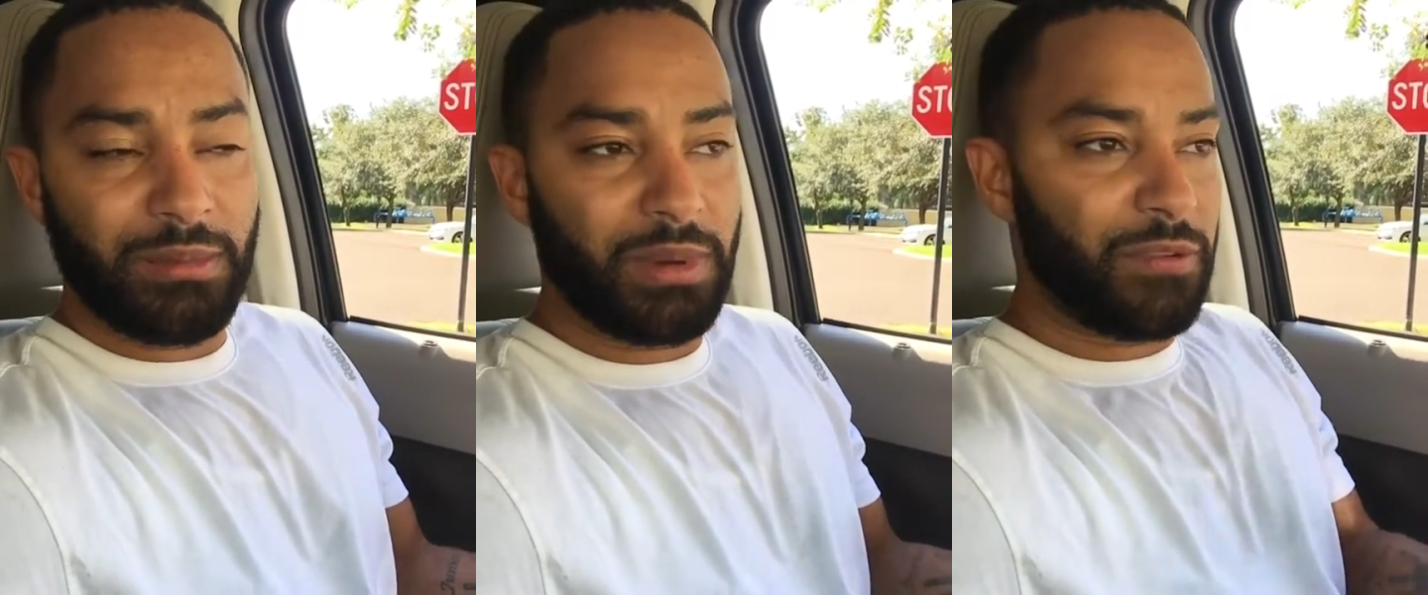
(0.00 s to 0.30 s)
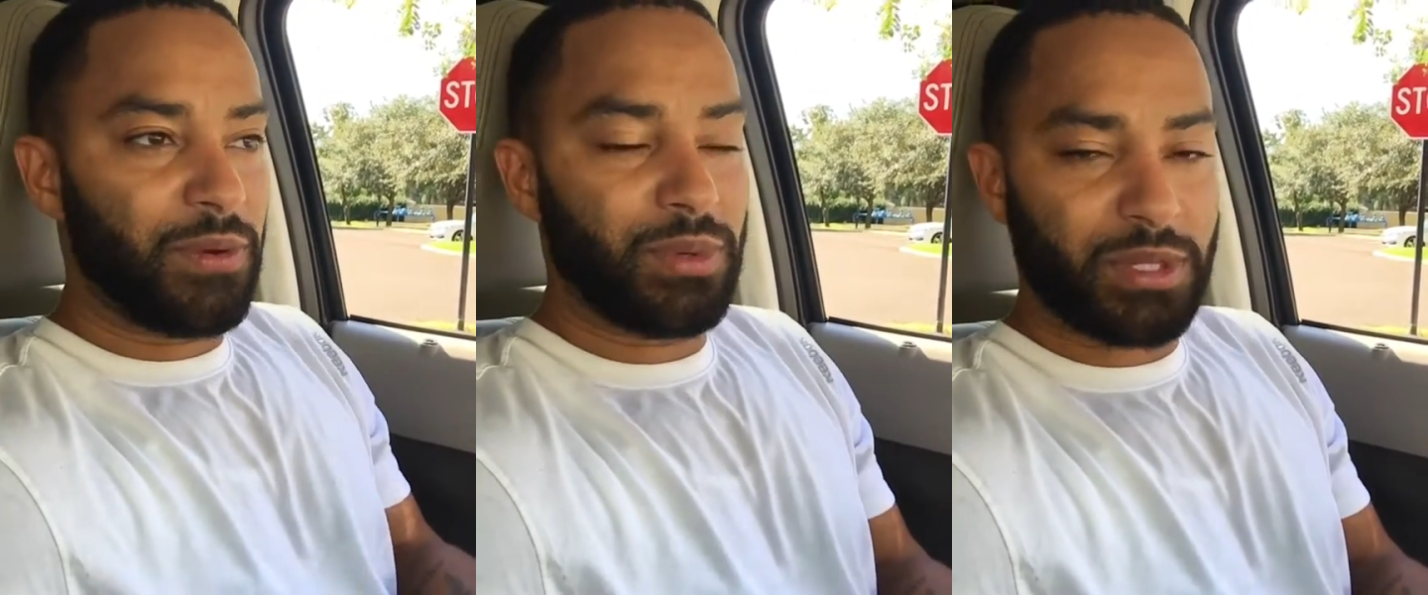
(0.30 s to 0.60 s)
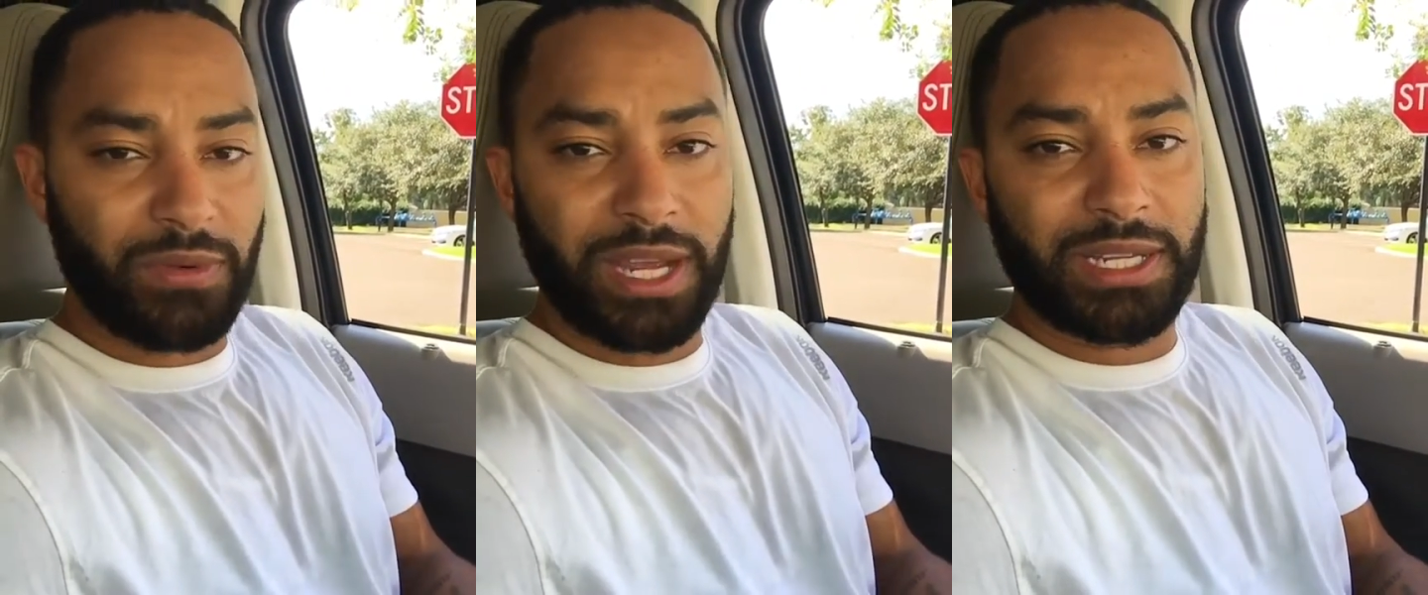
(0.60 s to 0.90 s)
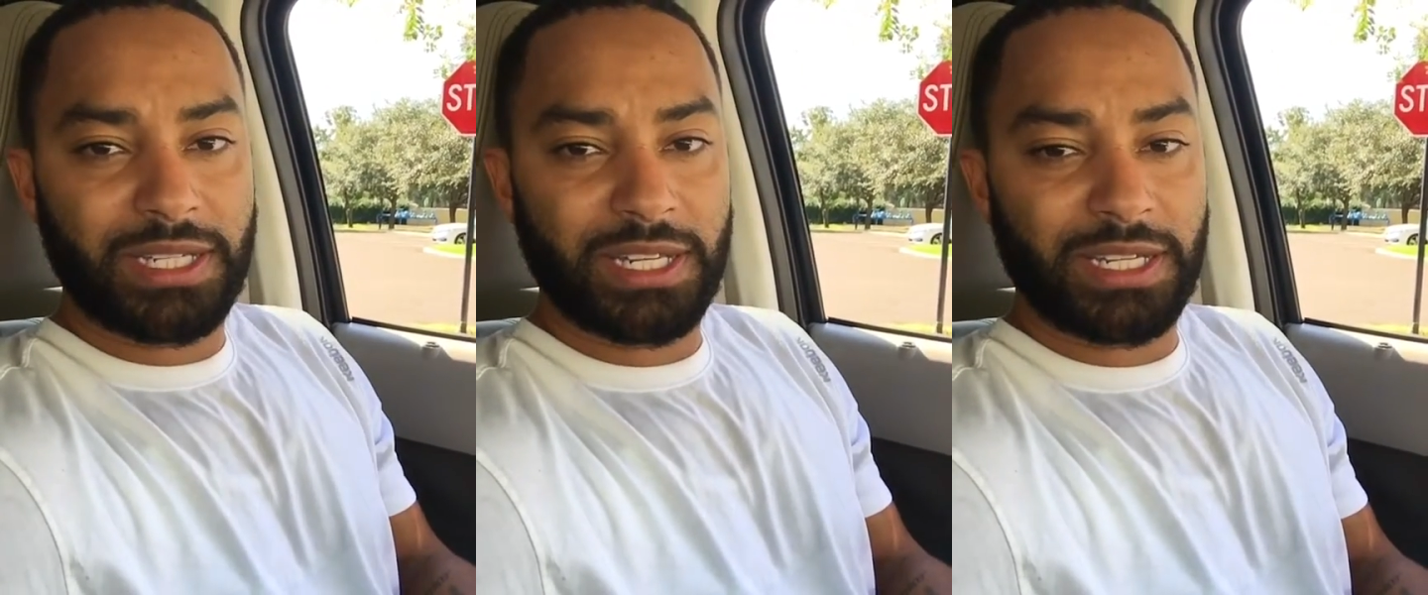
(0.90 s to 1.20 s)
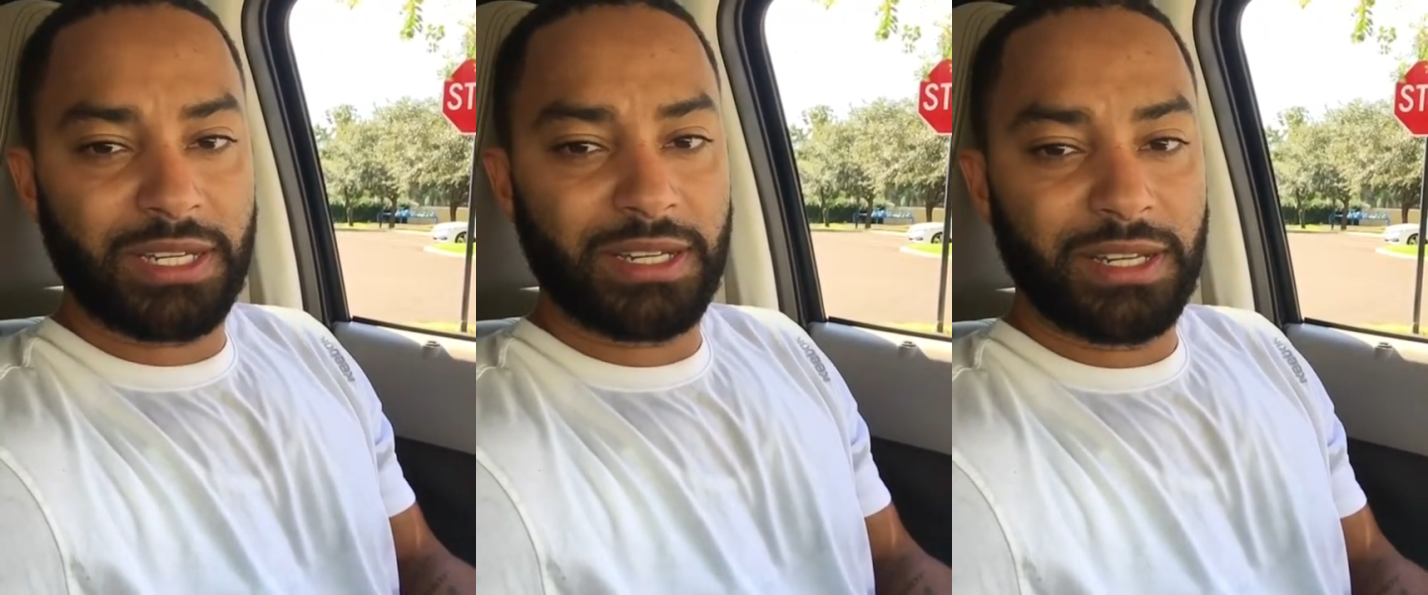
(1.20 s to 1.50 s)
but if it was the right
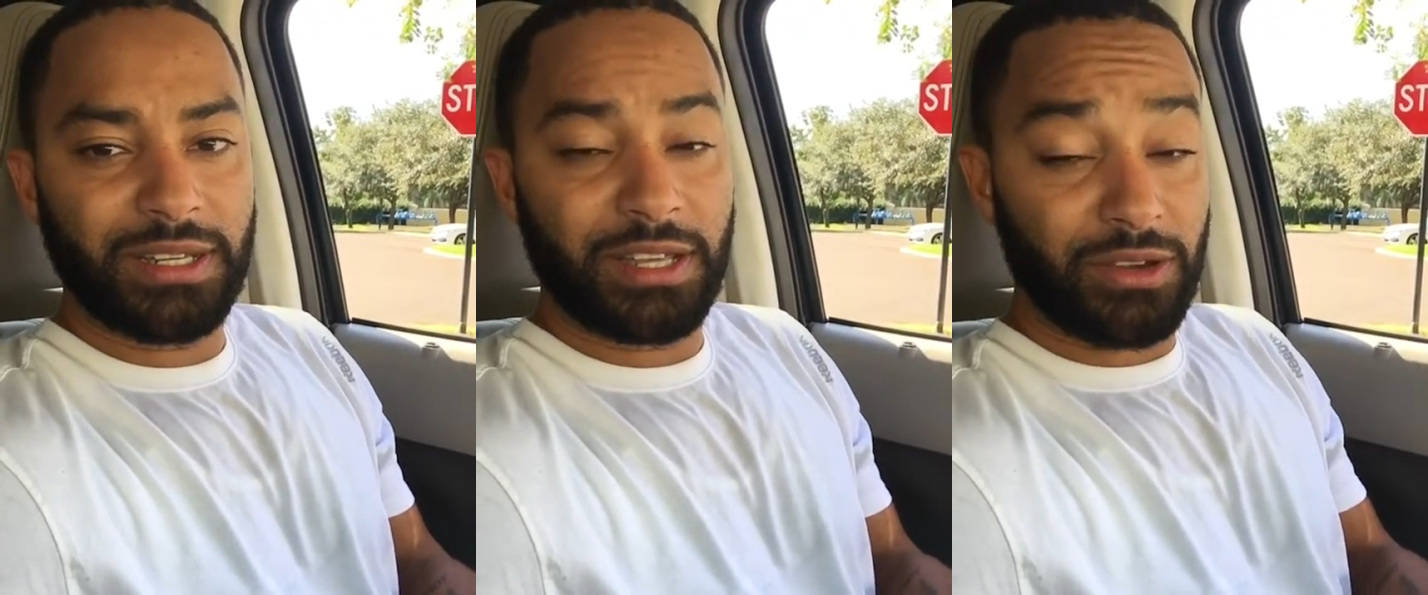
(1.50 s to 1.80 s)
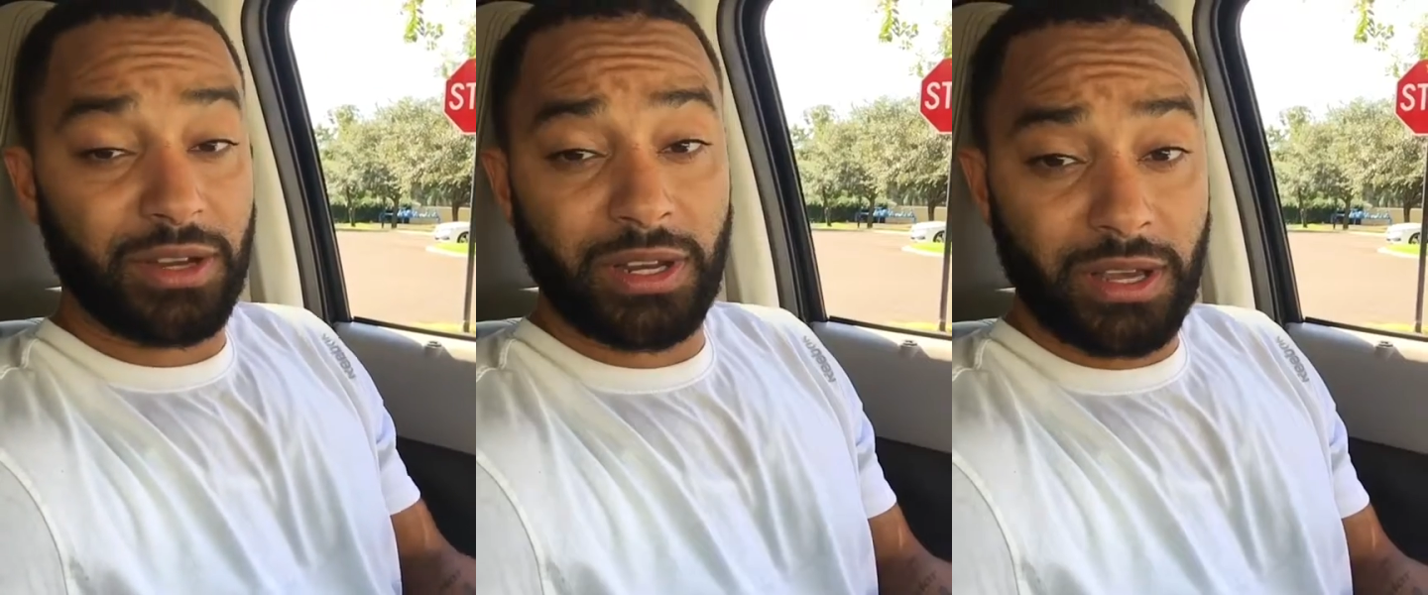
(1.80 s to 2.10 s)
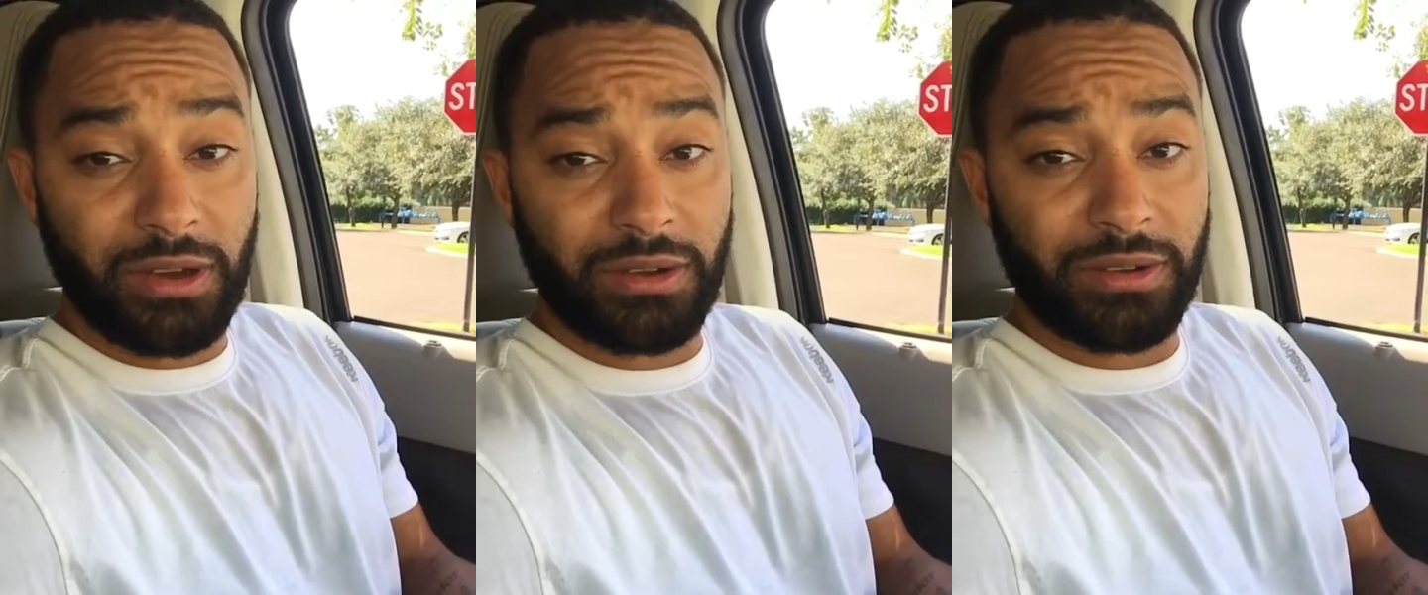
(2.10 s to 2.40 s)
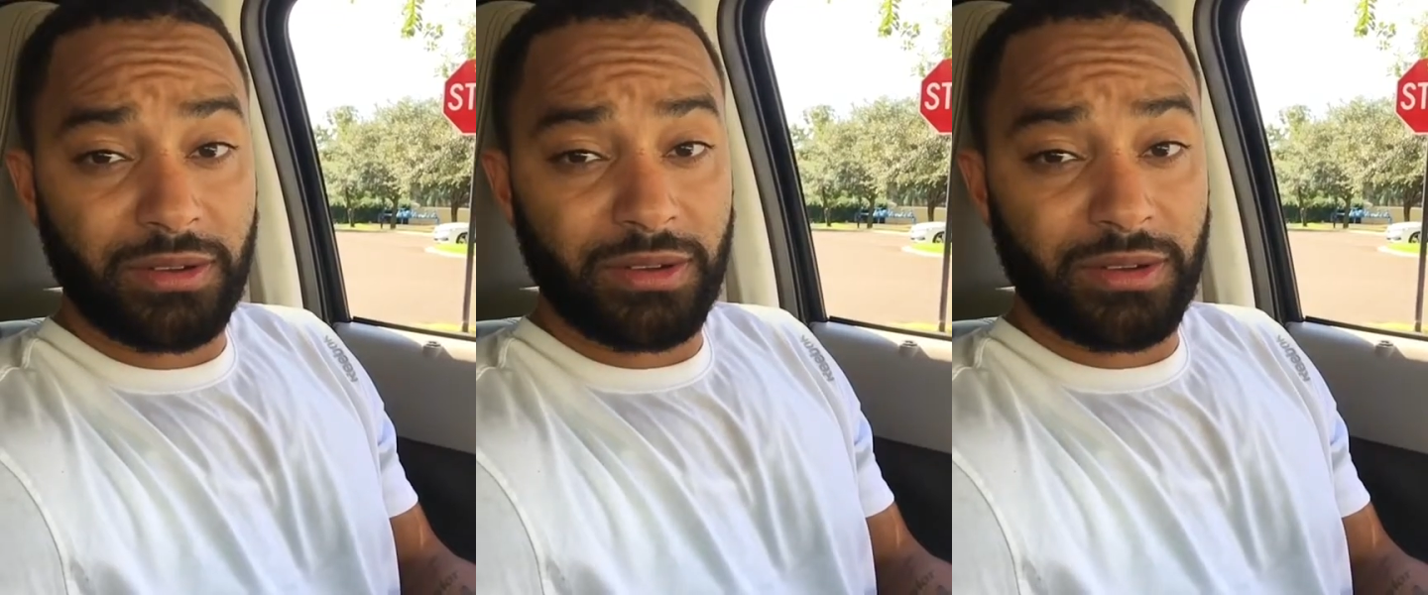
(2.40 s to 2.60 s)
decision then you're good to go